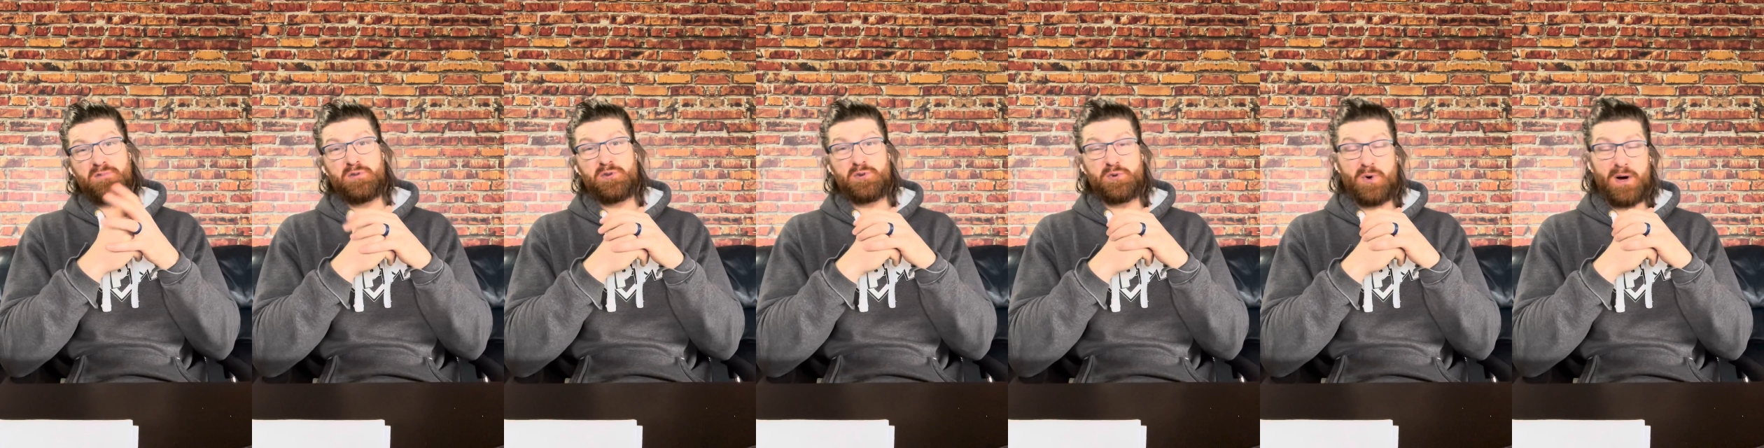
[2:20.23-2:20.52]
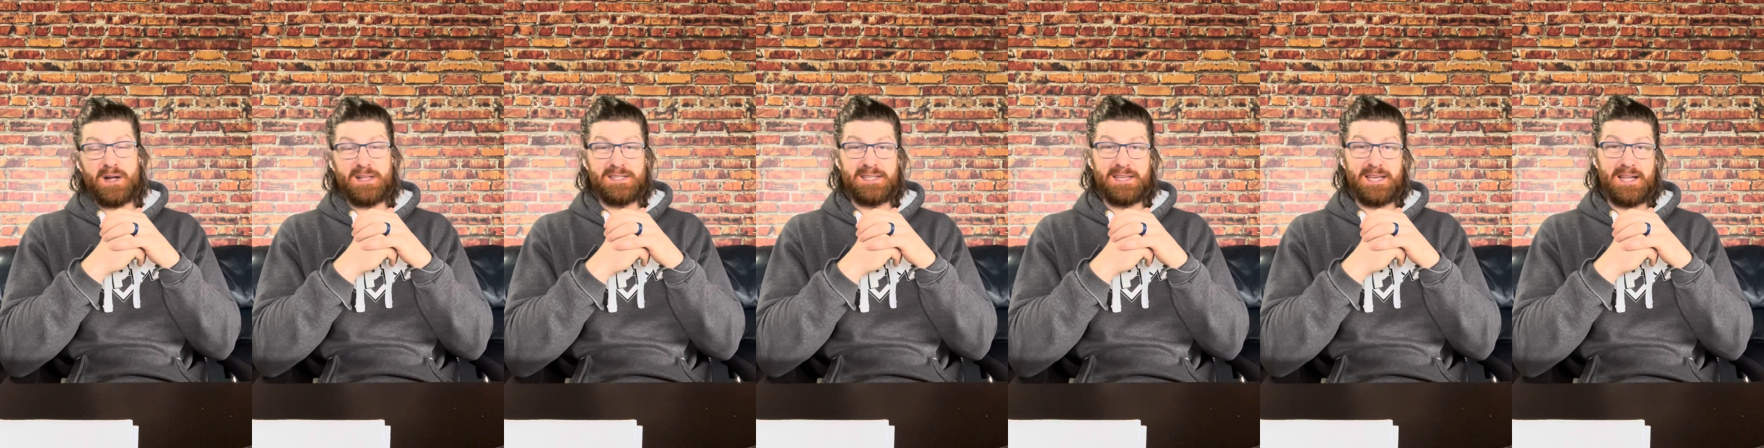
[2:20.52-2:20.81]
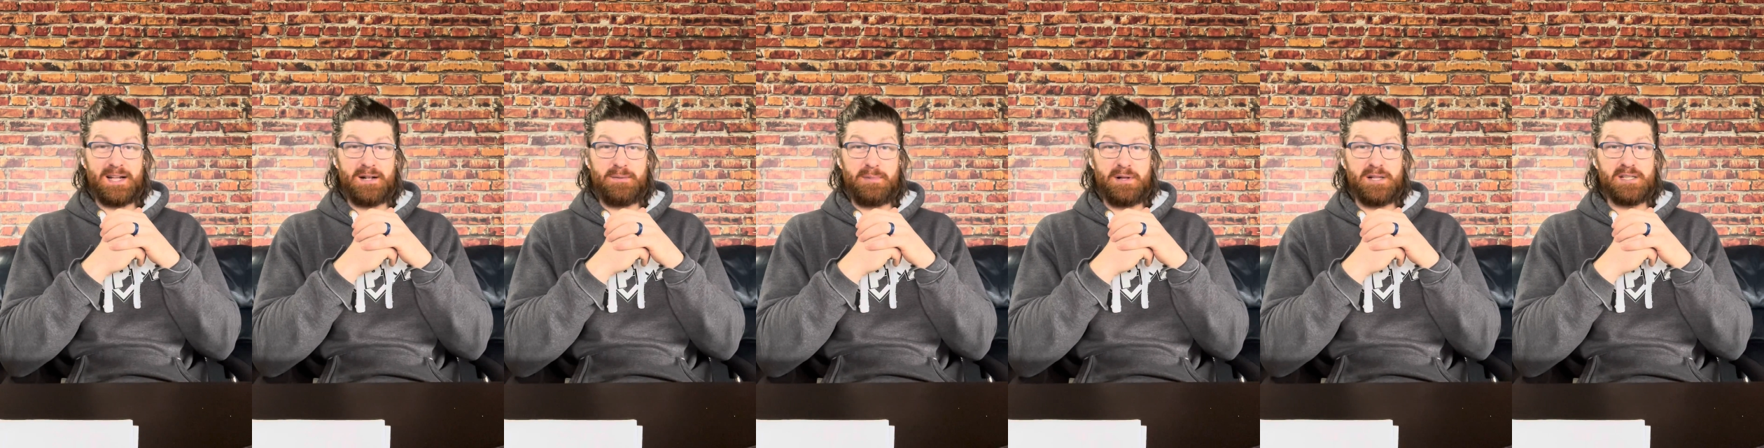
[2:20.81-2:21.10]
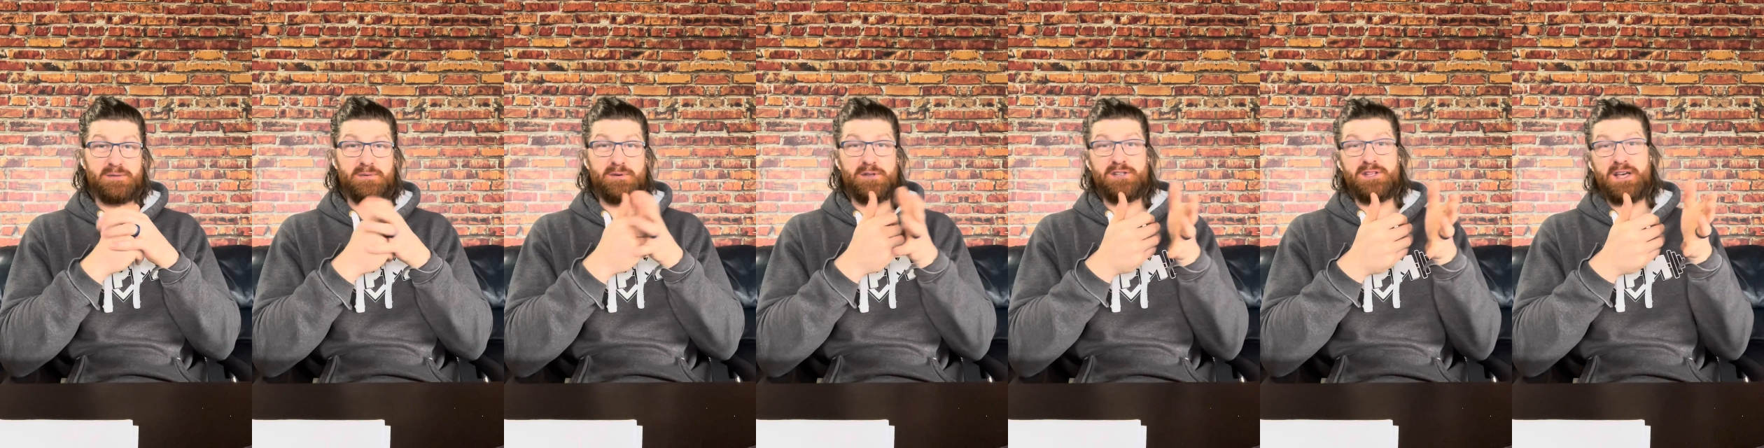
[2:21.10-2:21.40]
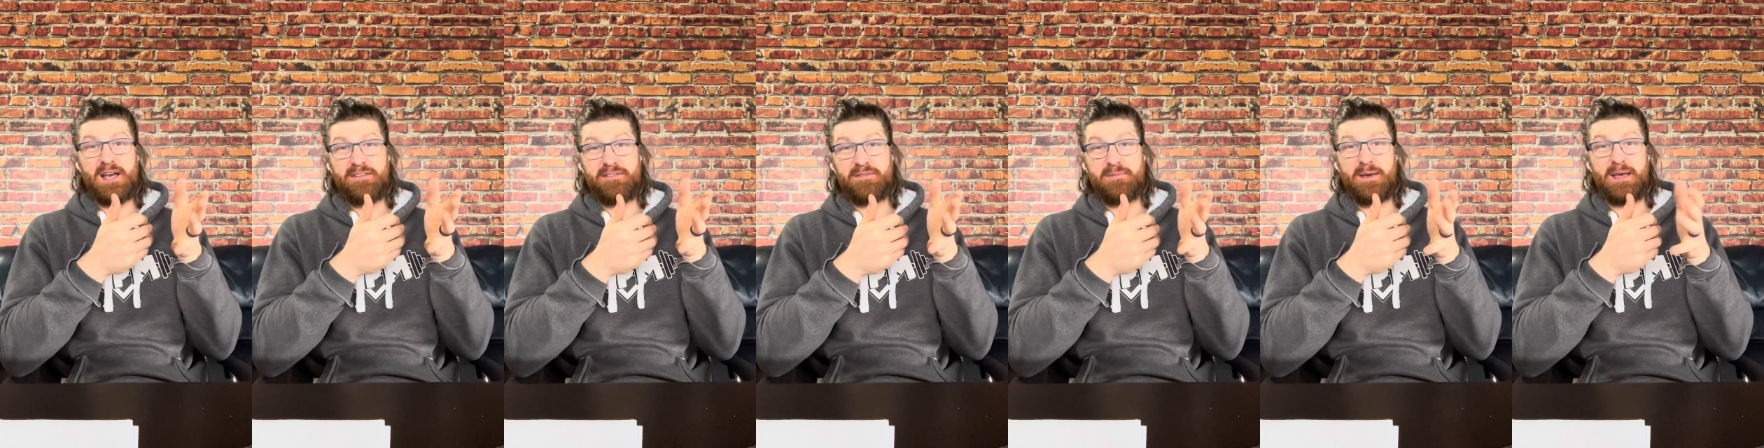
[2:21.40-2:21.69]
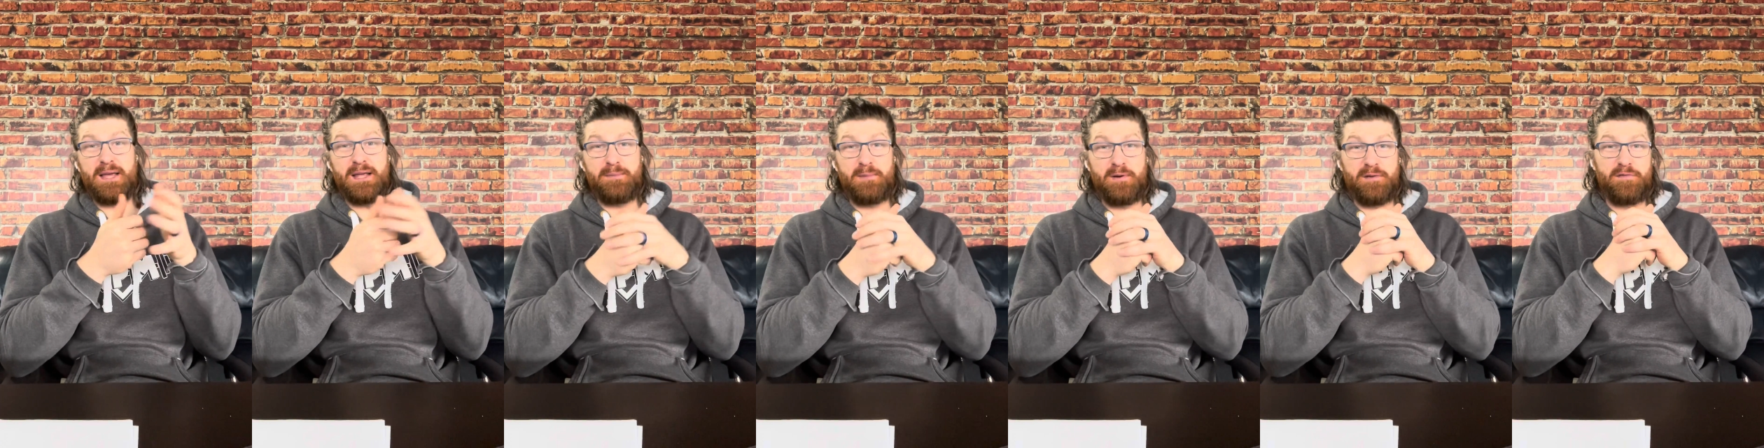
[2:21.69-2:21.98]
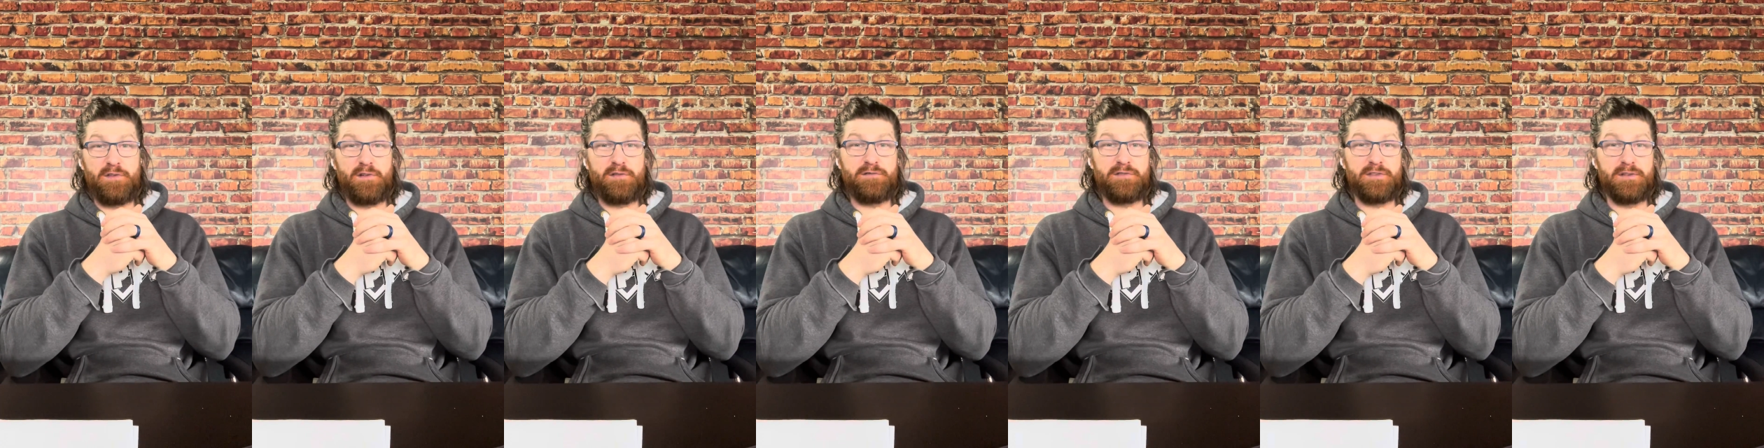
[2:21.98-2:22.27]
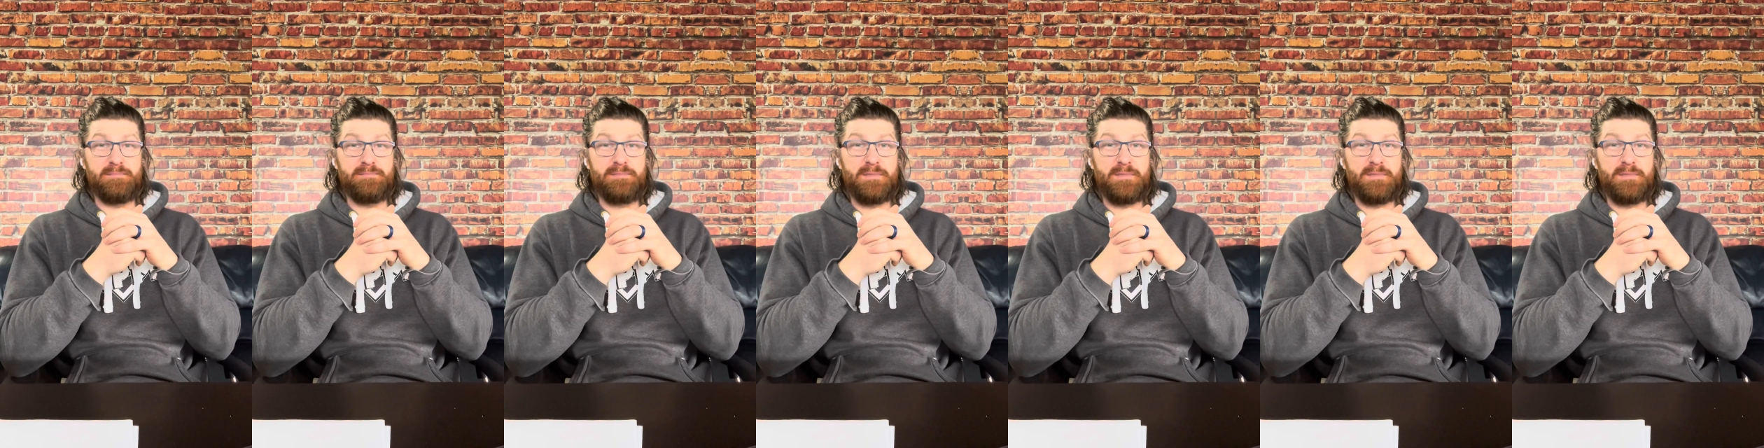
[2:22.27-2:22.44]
do squats and kettlebells. Means you have to make it a bit fun for them.